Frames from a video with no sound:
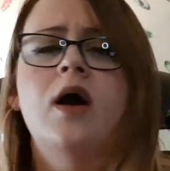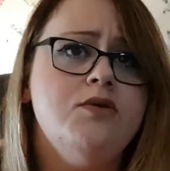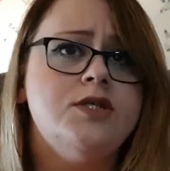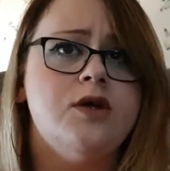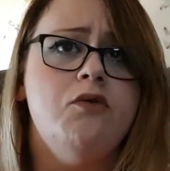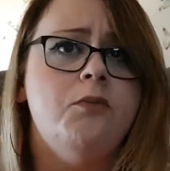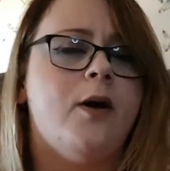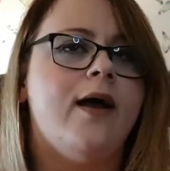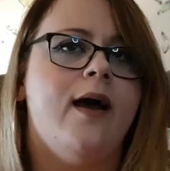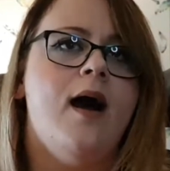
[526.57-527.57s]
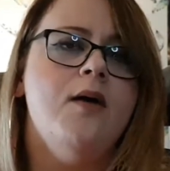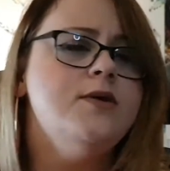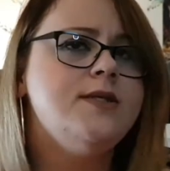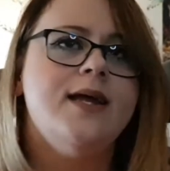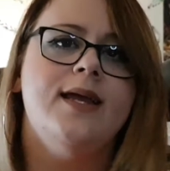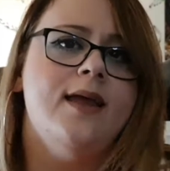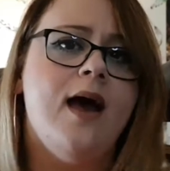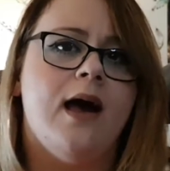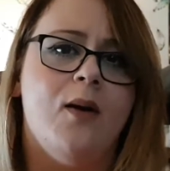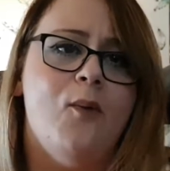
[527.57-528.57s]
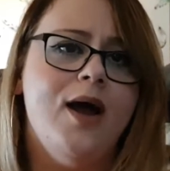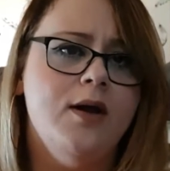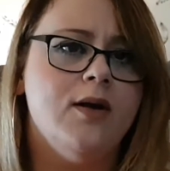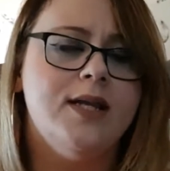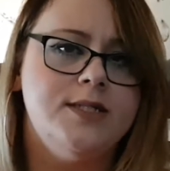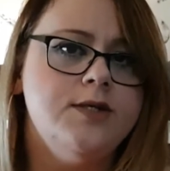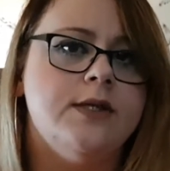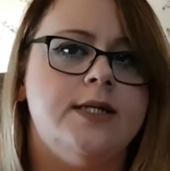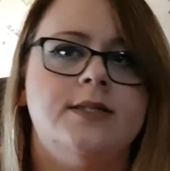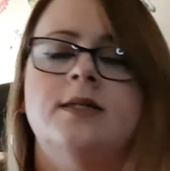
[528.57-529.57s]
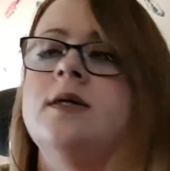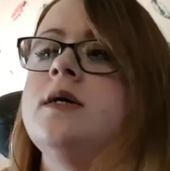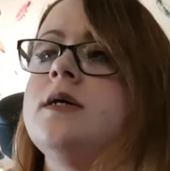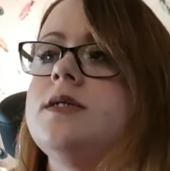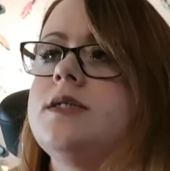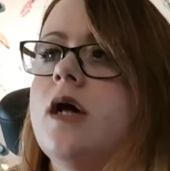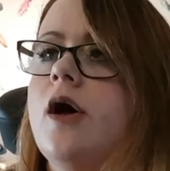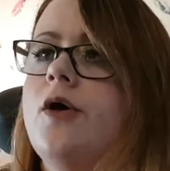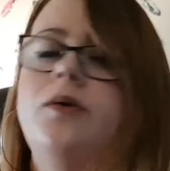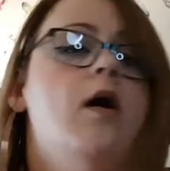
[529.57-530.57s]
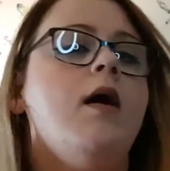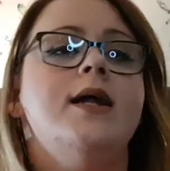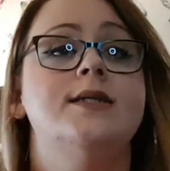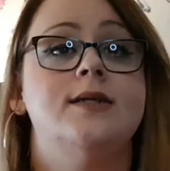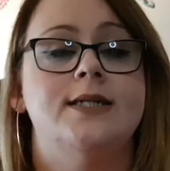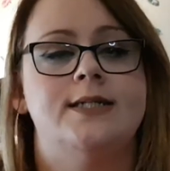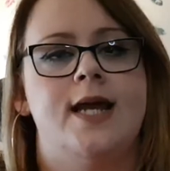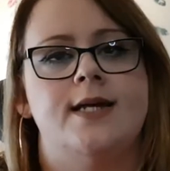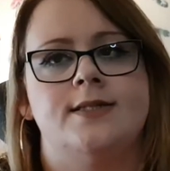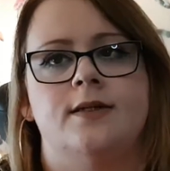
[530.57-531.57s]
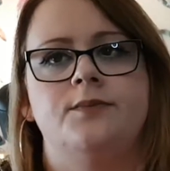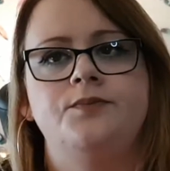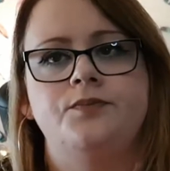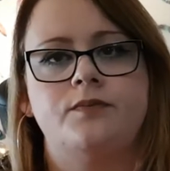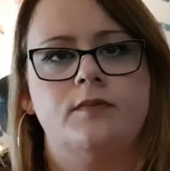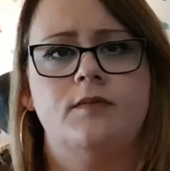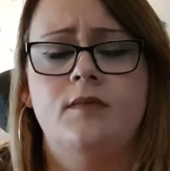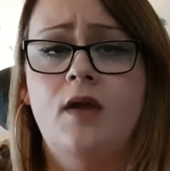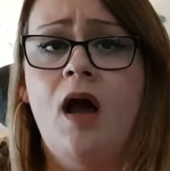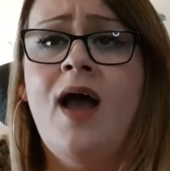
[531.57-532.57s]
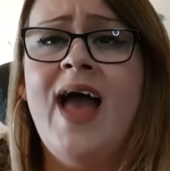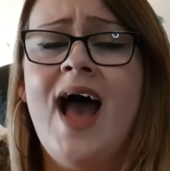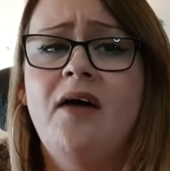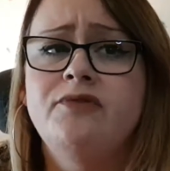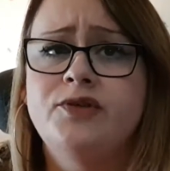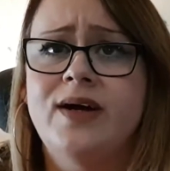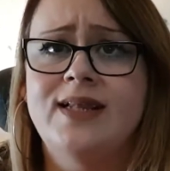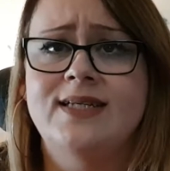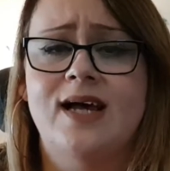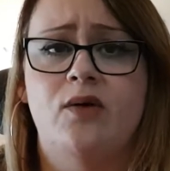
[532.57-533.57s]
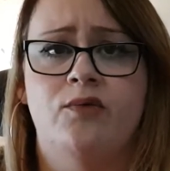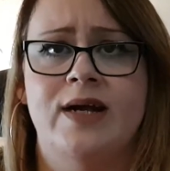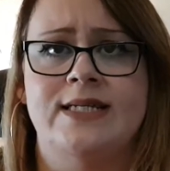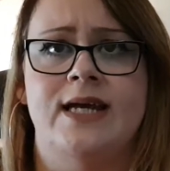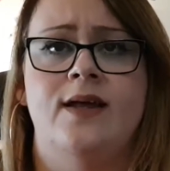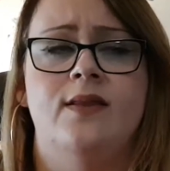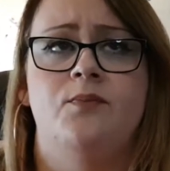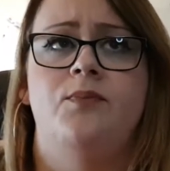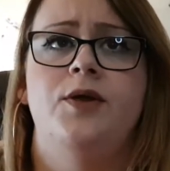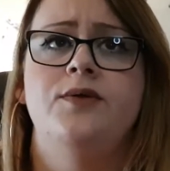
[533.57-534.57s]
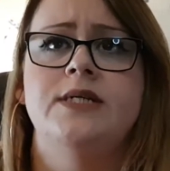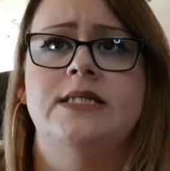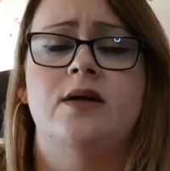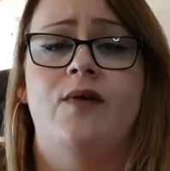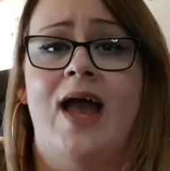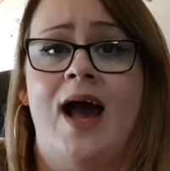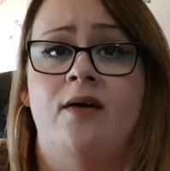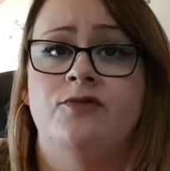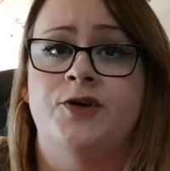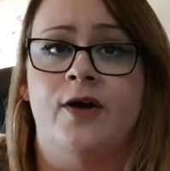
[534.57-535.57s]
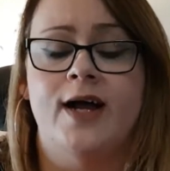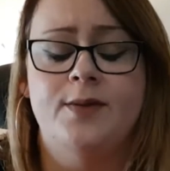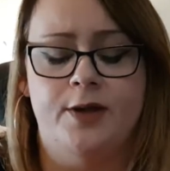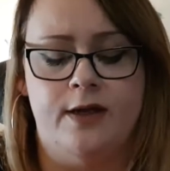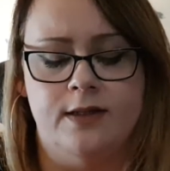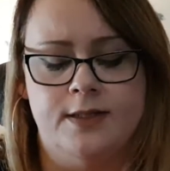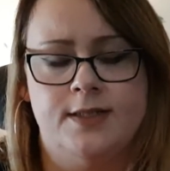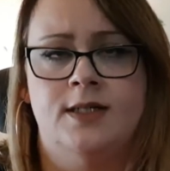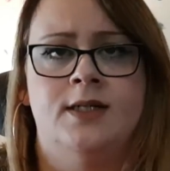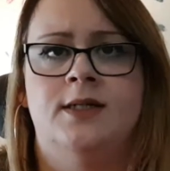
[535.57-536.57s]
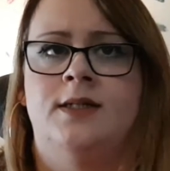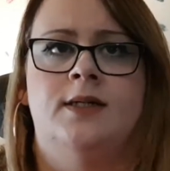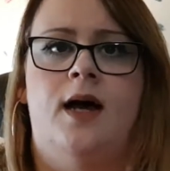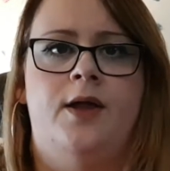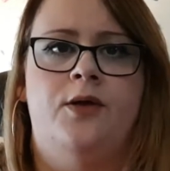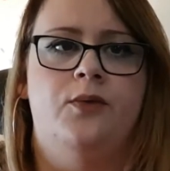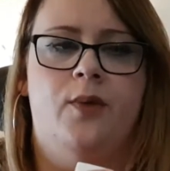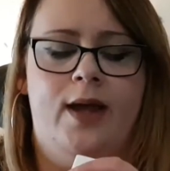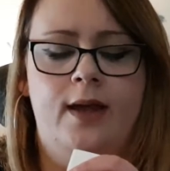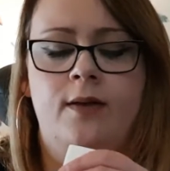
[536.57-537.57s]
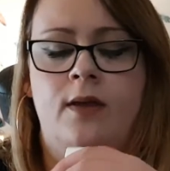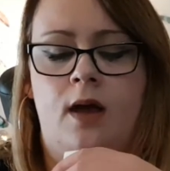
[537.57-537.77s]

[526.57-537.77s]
I was sold by it. I was like, yeah, why not? Let's do this. So I decided to get some. I have tried this out already. The beauty stuff I have tried, because I couldn't wait.